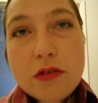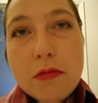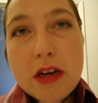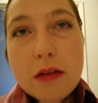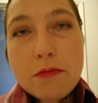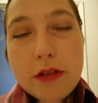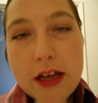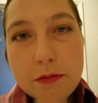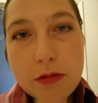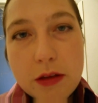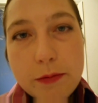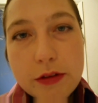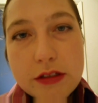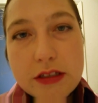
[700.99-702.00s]
so many black
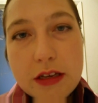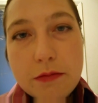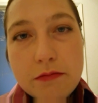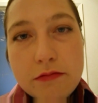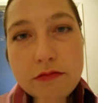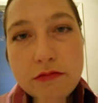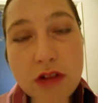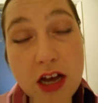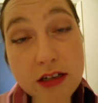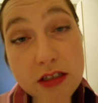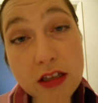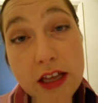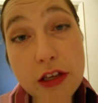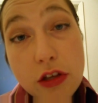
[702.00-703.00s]
people seem
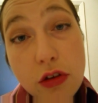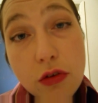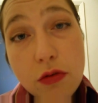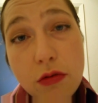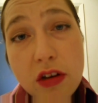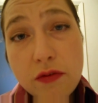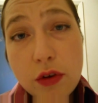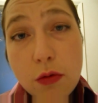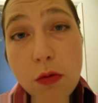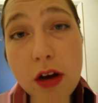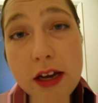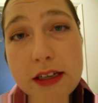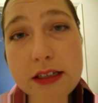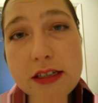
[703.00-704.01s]
not to like you if you're
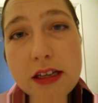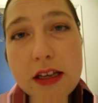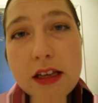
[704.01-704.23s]
white,